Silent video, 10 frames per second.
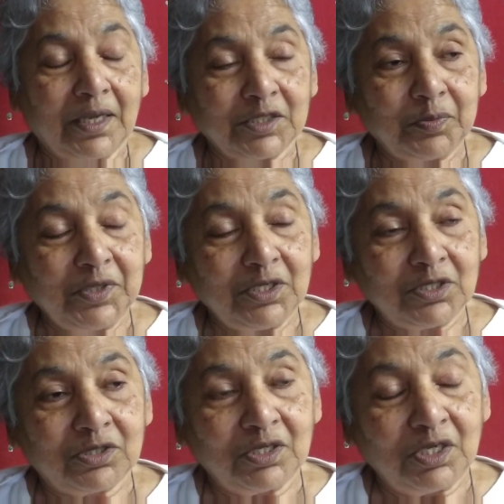Has been
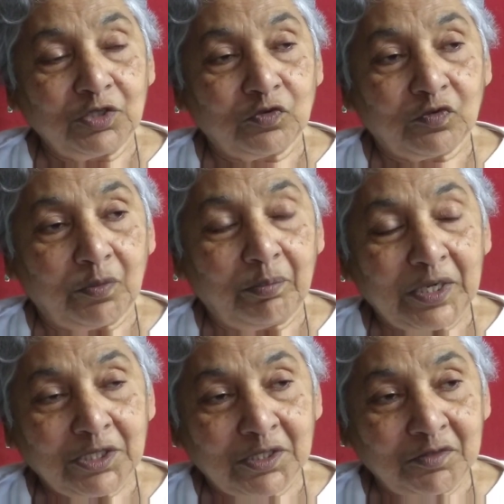a change for
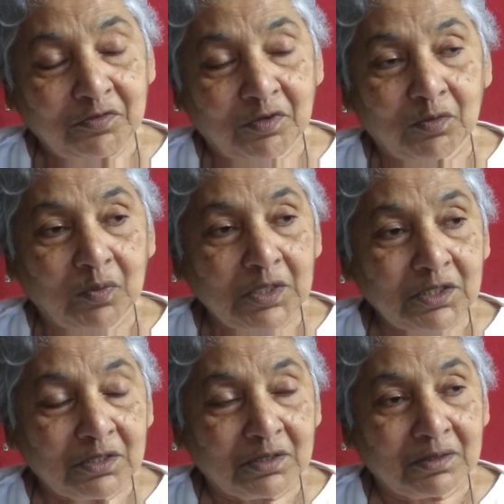better, for
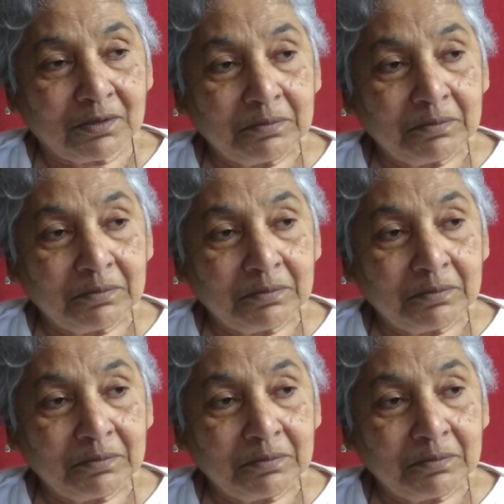worse.